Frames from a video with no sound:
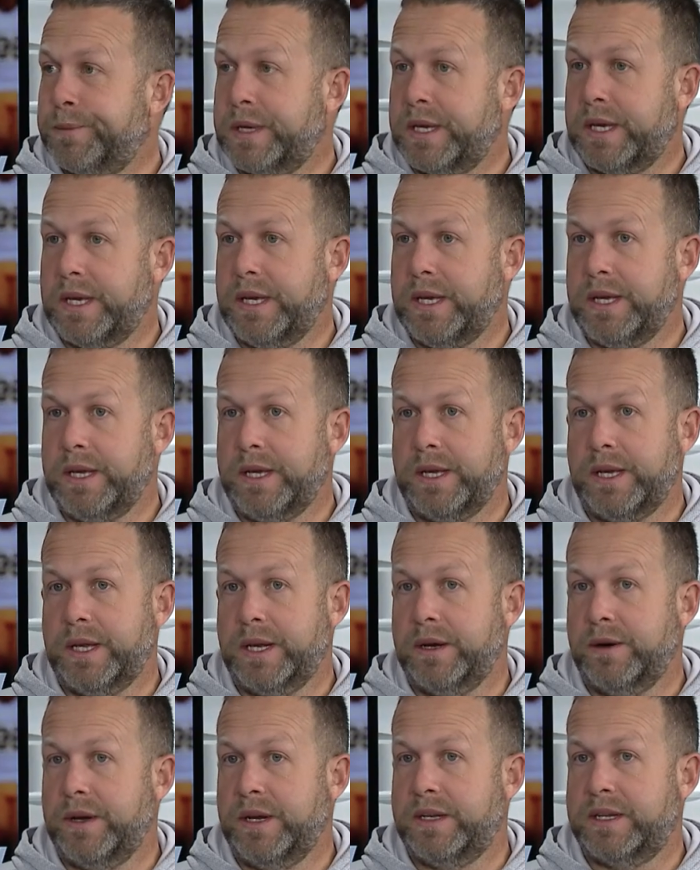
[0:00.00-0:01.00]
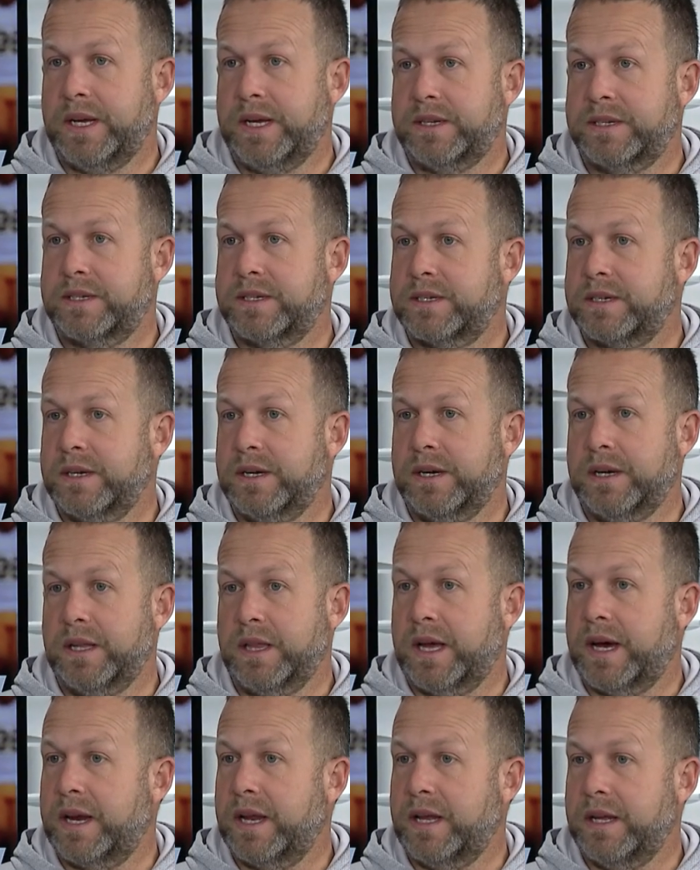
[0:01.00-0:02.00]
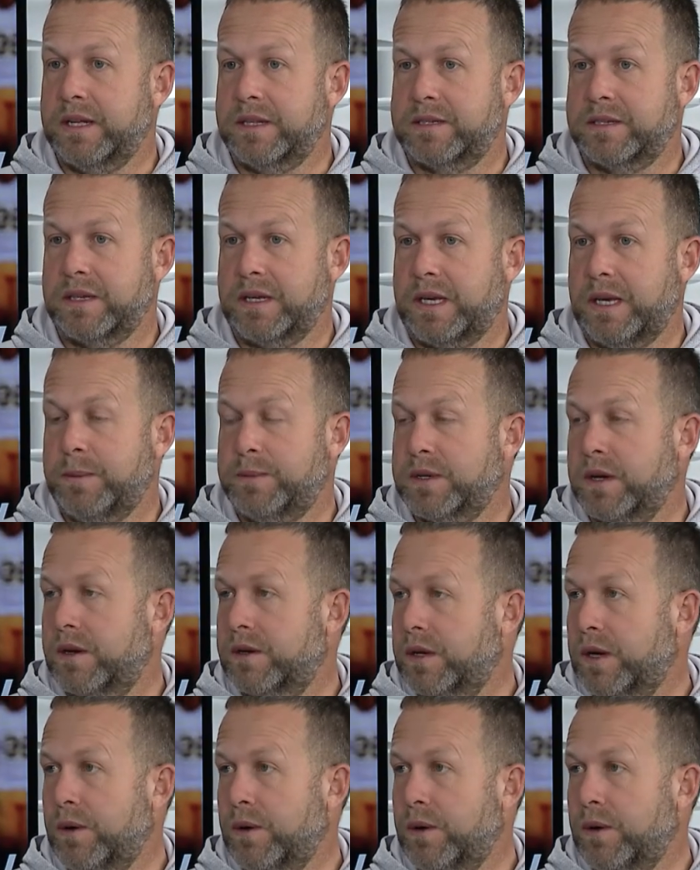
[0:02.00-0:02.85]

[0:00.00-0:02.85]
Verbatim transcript: he, you know, he takes uh, a lot of hits and keeps on